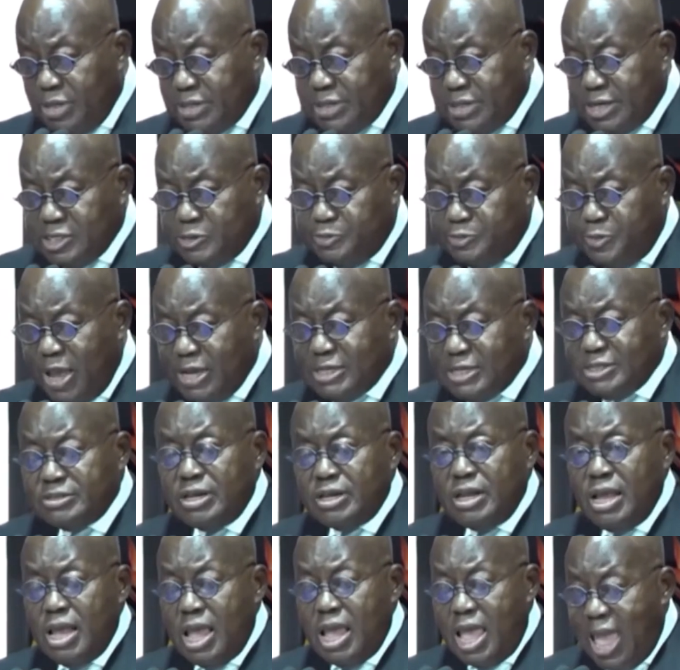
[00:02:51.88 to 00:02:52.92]
Government
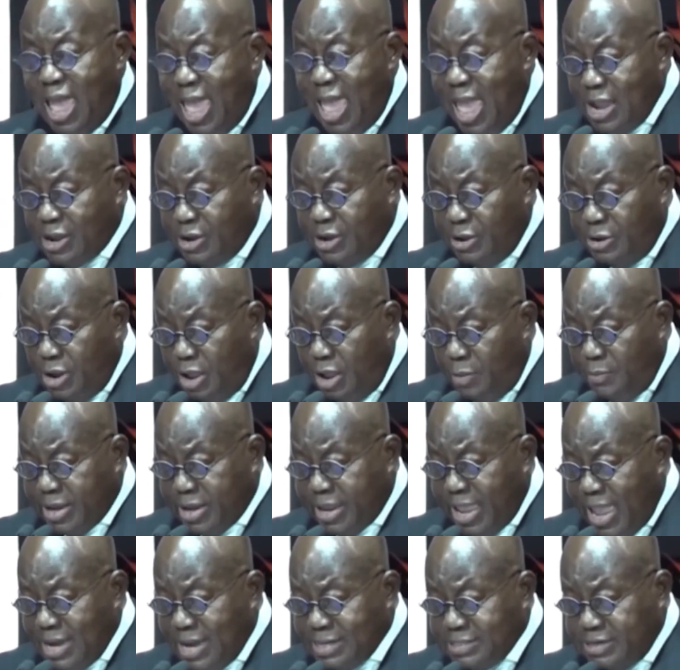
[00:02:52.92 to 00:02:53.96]
expects
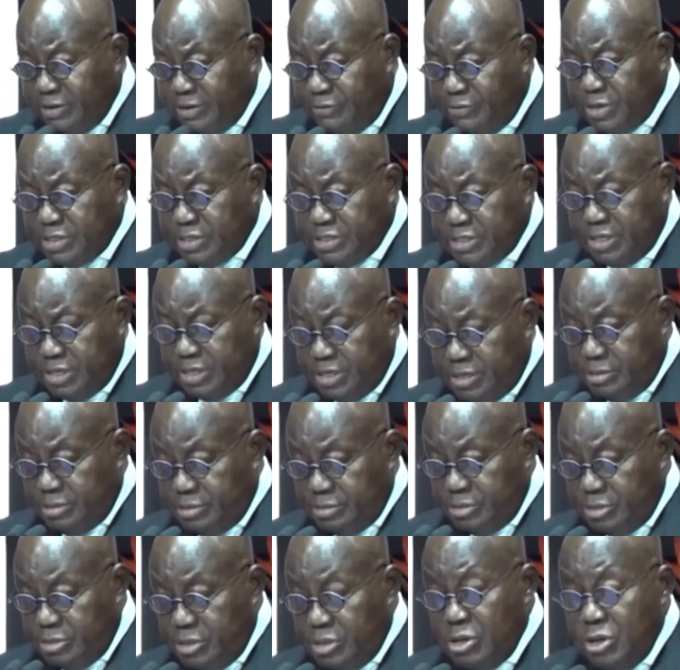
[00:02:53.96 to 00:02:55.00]
economic
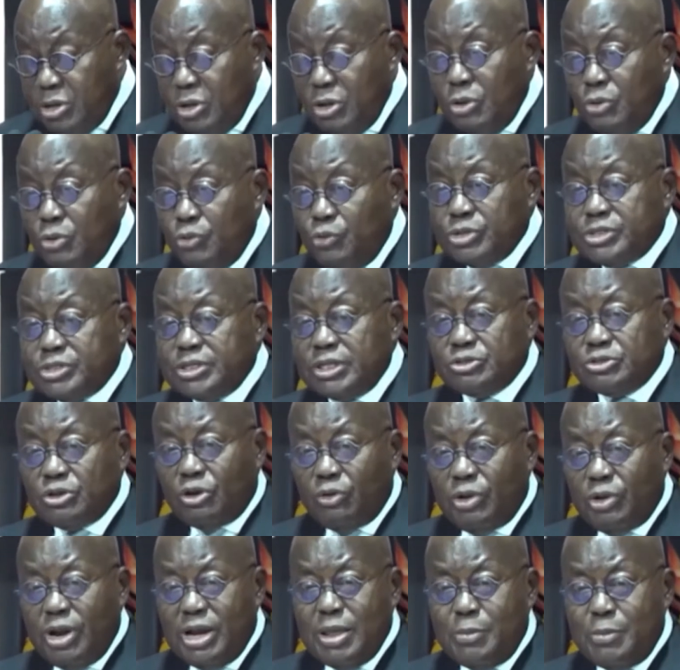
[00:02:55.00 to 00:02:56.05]
activity,
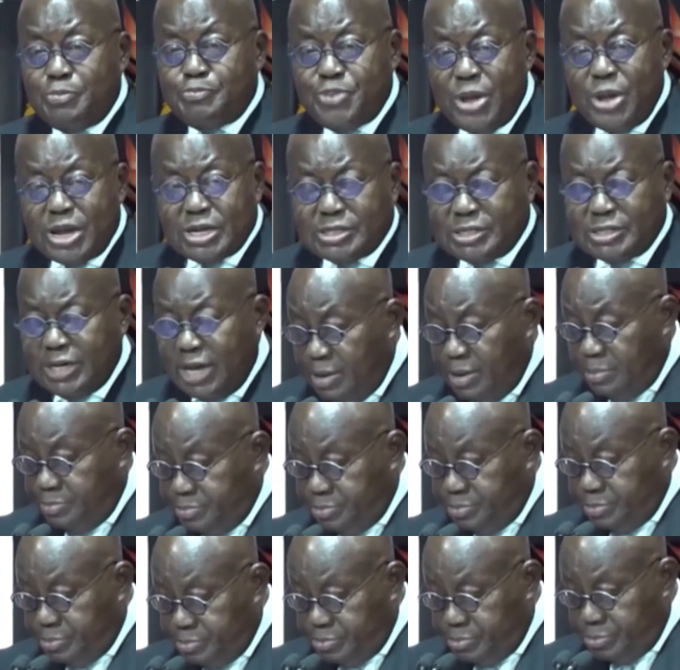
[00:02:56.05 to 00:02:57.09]
which has already
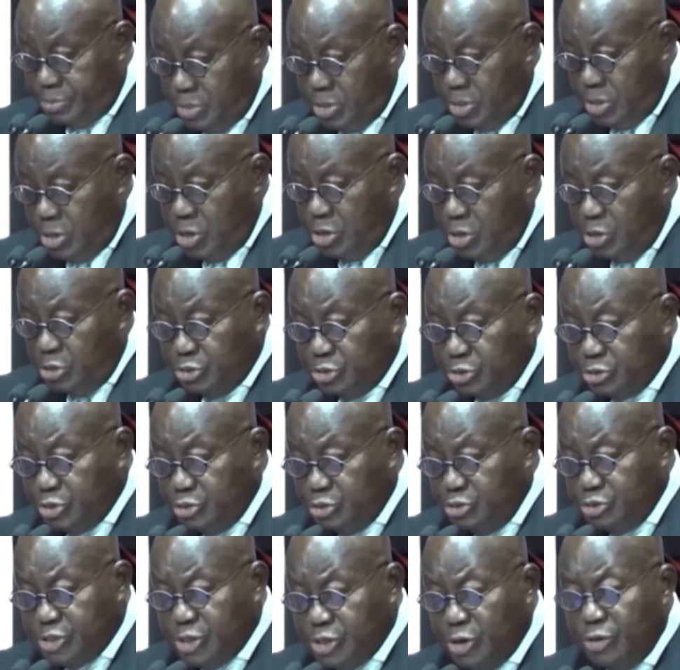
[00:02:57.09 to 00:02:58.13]
picked up,
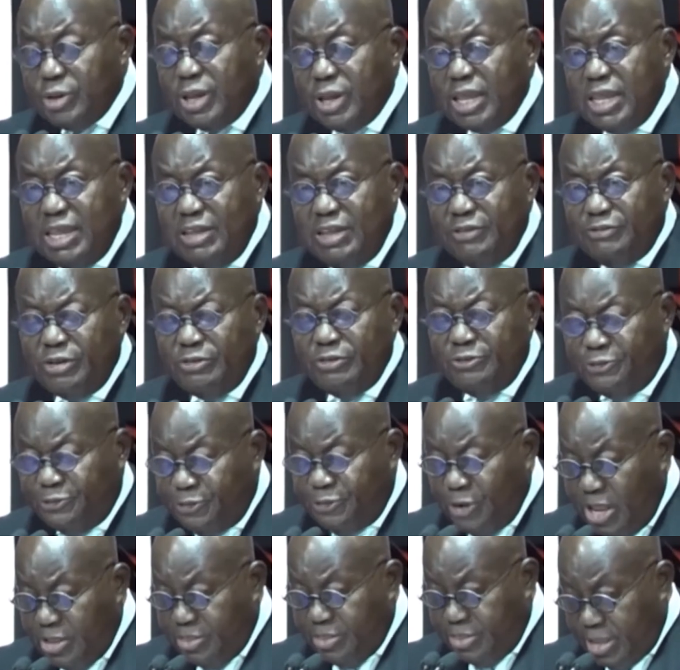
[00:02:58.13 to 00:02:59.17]
to do so
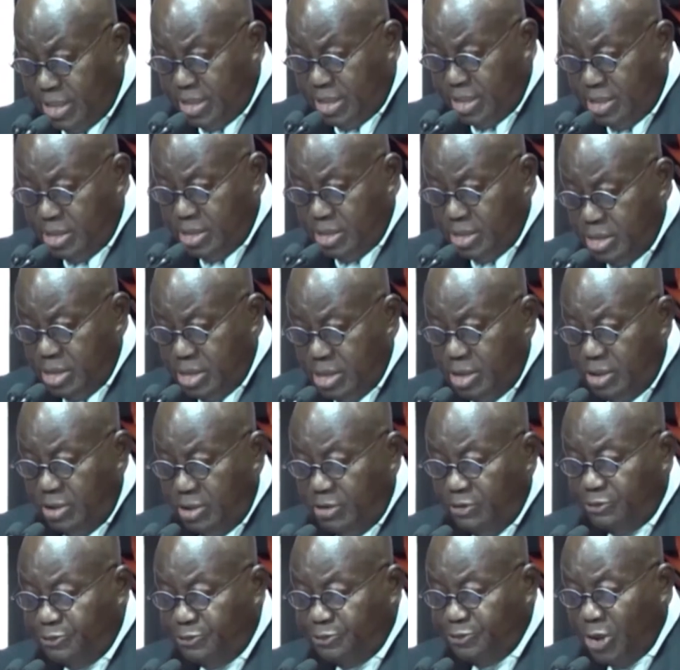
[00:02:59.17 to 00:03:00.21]
even further
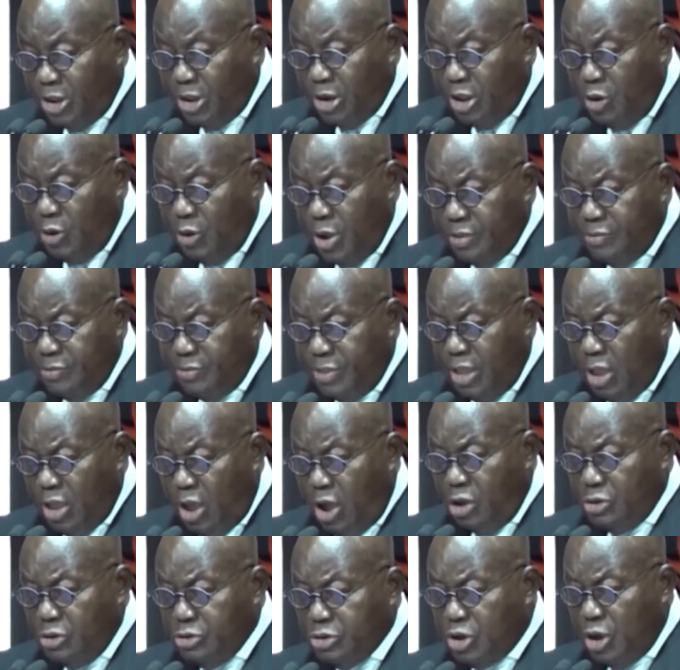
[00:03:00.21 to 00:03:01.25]

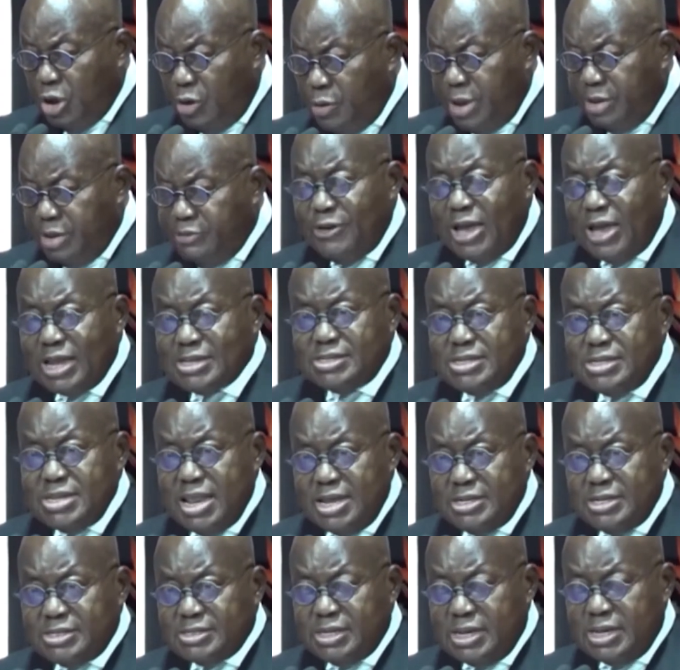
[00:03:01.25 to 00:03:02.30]
following the ongoing
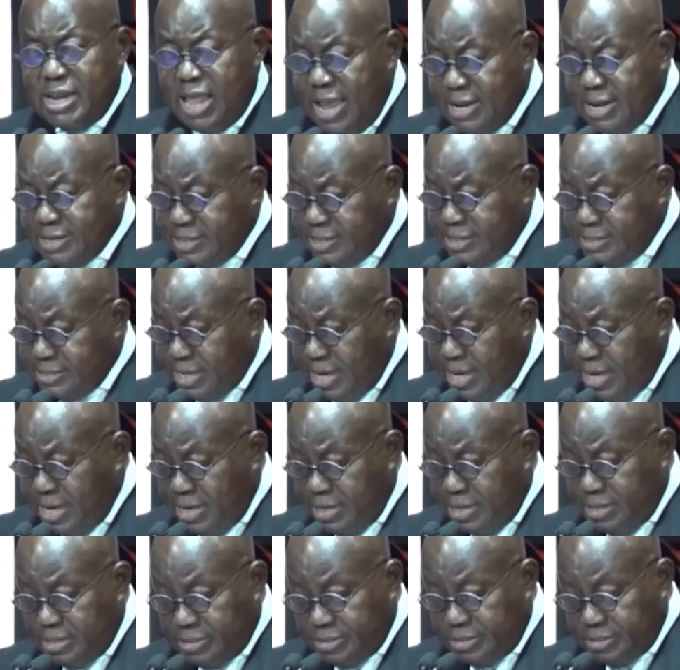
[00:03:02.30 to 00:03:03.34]
vaccination
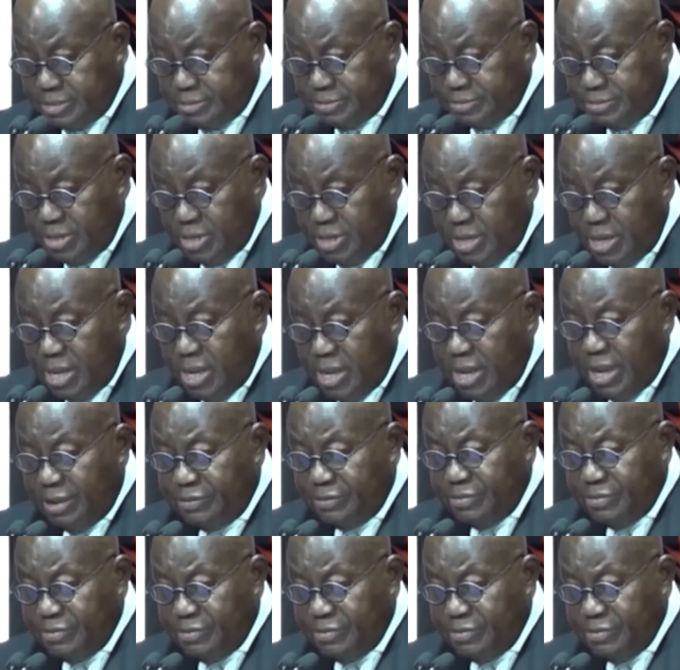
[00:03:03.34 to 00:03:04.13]
exercise